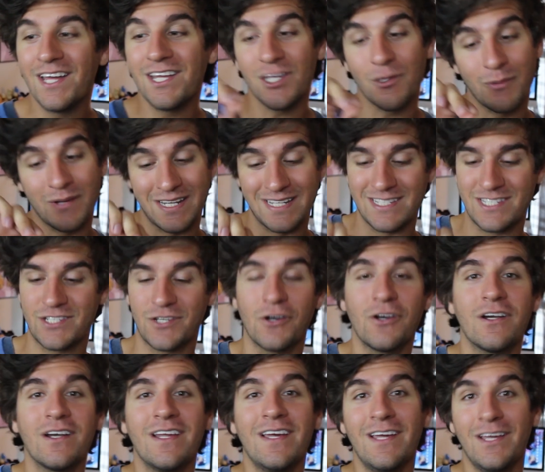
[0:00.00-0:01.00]
you would
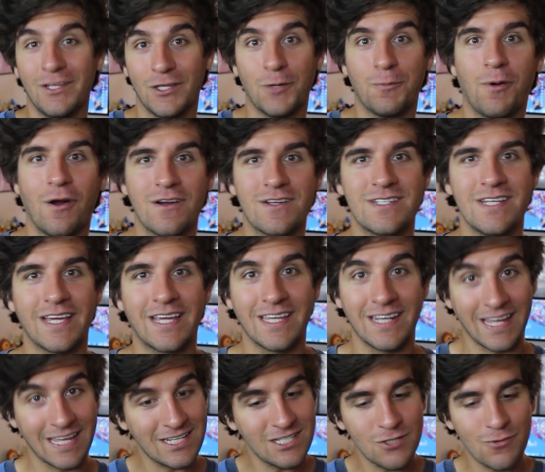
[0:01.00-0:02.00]
insert your park
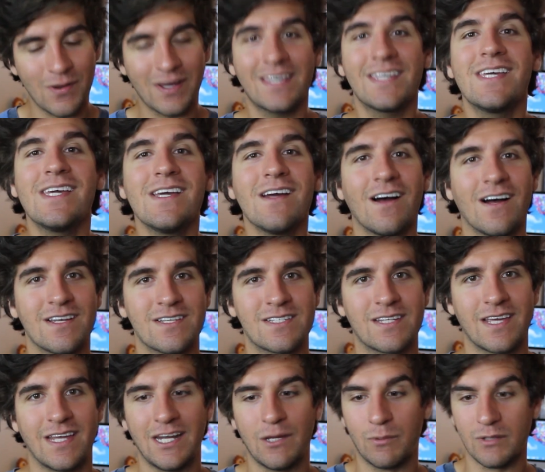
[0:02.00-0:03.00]
ticket into a
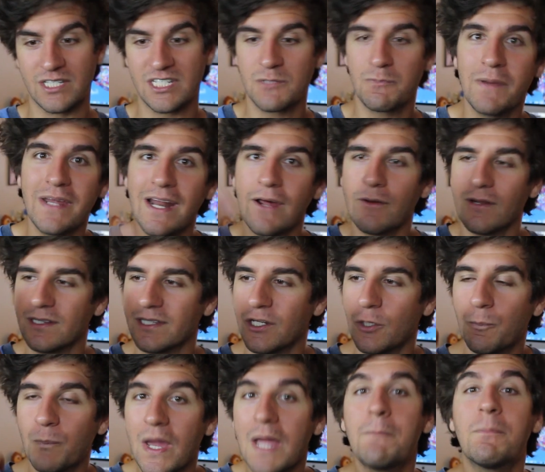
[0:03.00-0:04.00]
kiosk, and it would spit out a
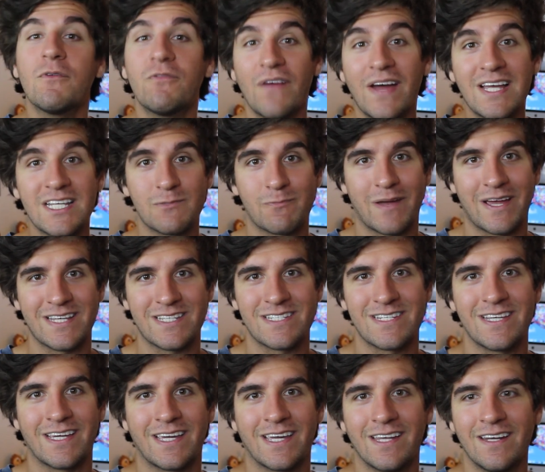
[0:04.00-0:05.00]
little paper FastPass
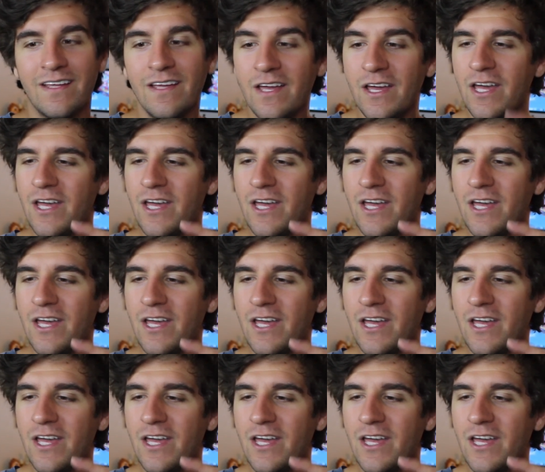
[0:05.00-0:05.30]
ticket